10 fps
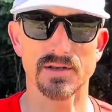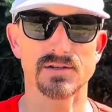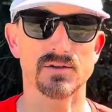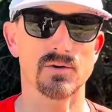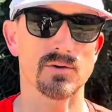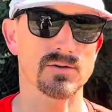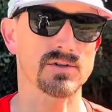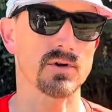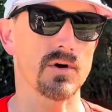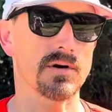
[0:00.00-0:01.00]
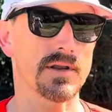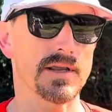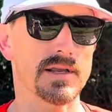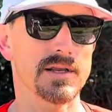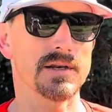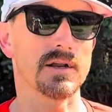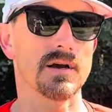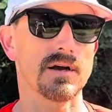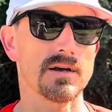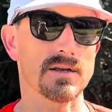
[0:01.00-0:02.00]
So it'll start in
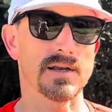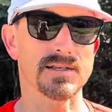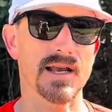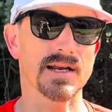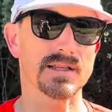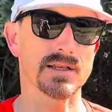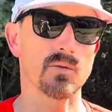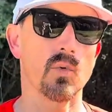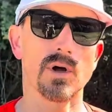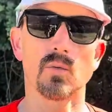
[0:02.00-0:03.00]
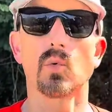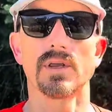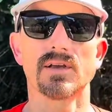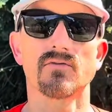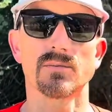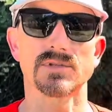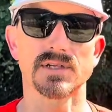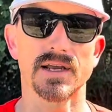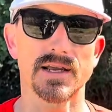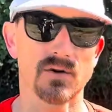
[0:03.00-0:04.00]
exactly 1 week from
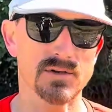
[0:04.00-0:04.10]
today on